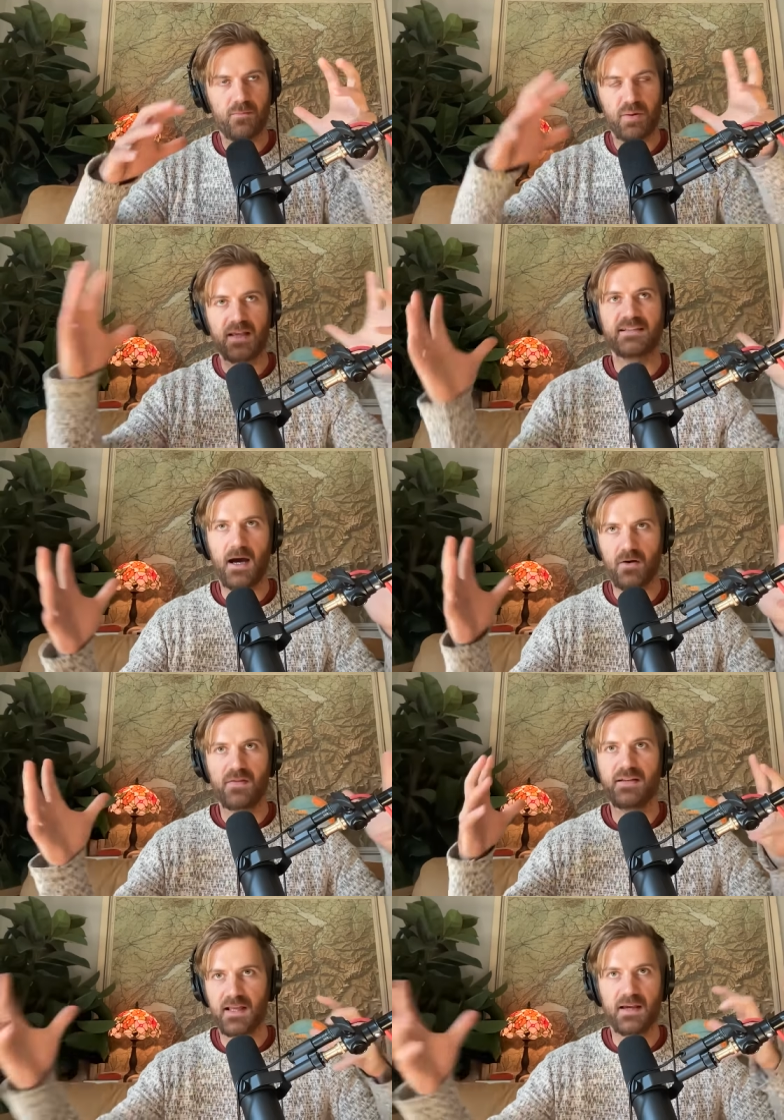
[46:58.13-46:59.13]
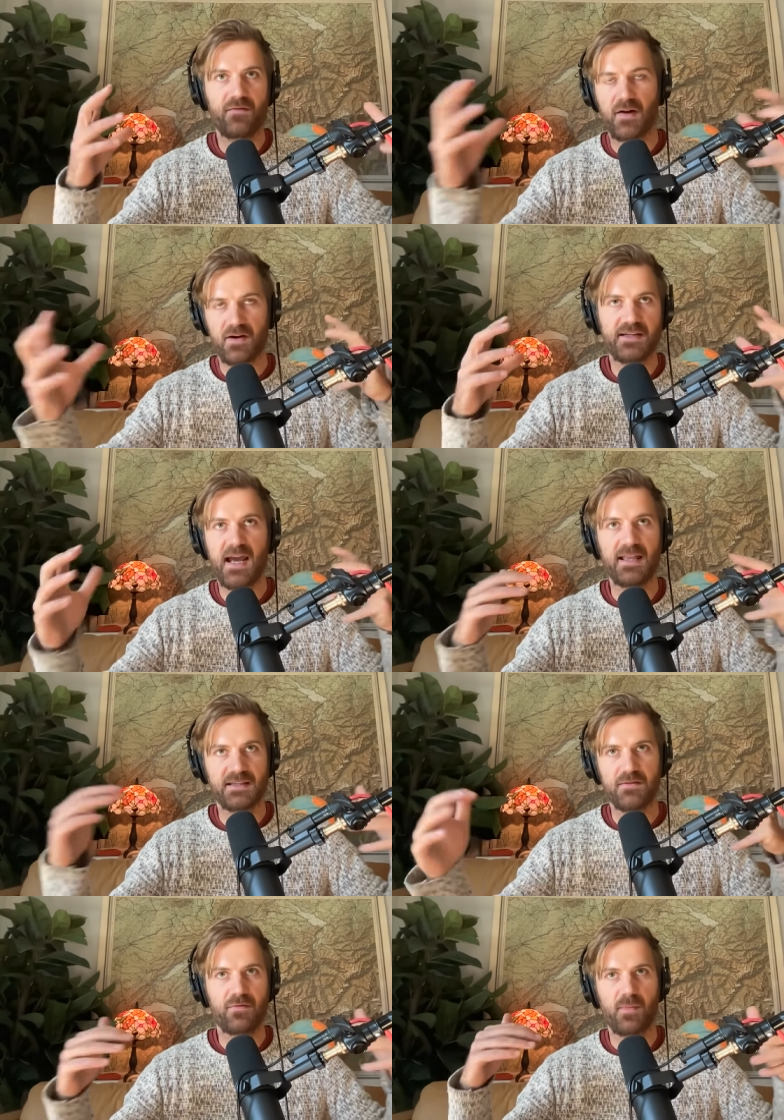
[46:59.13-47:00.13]
plays out in these like very tense
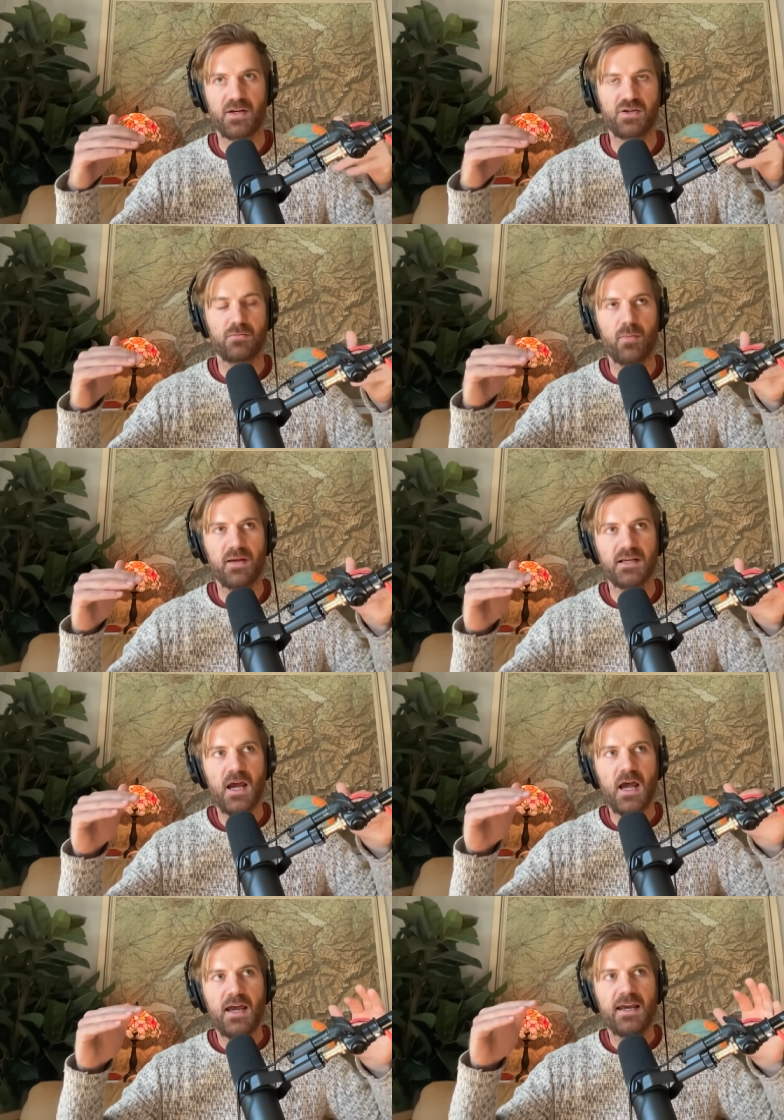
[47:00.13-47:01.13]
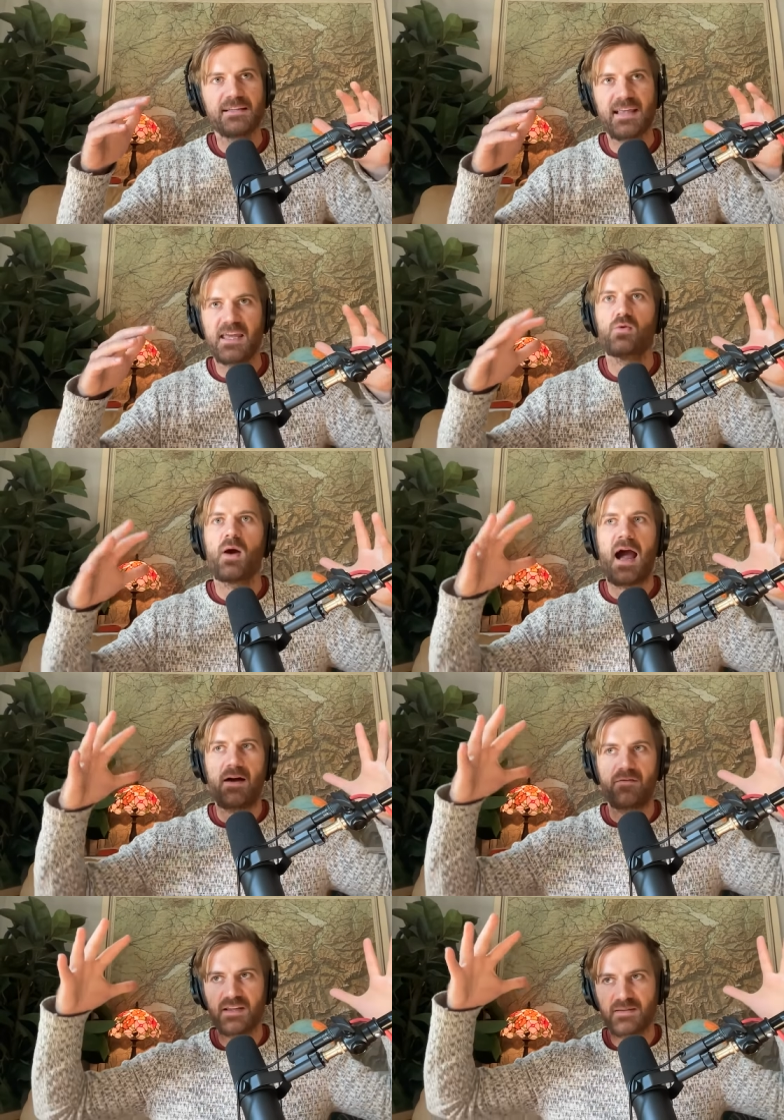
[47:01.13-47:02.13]
information moments is that you have this